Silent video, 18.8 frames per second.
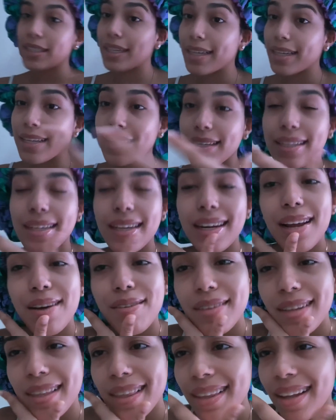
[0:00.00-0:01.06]
it's
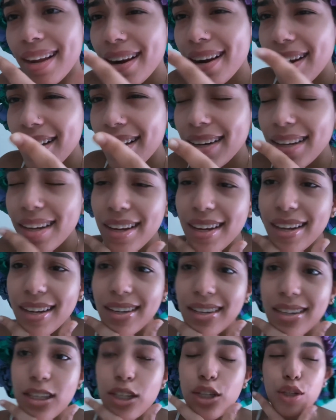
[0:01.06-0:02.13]

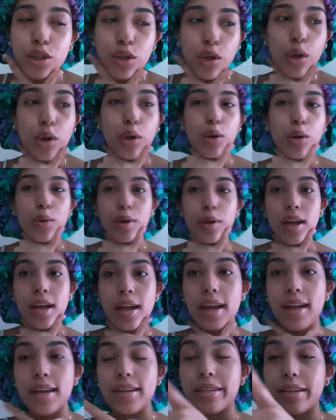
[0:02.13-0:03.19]
11:30, so
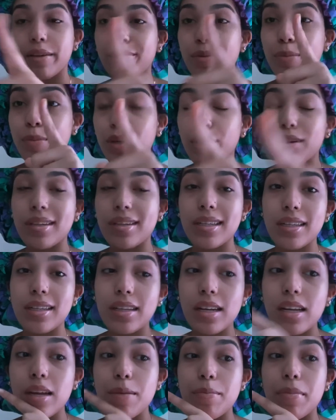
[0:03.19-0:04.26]
it's time for me to go to
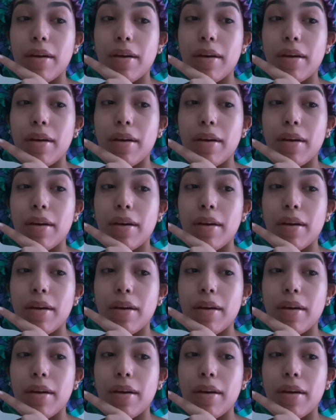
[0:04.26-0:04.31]
sleep. I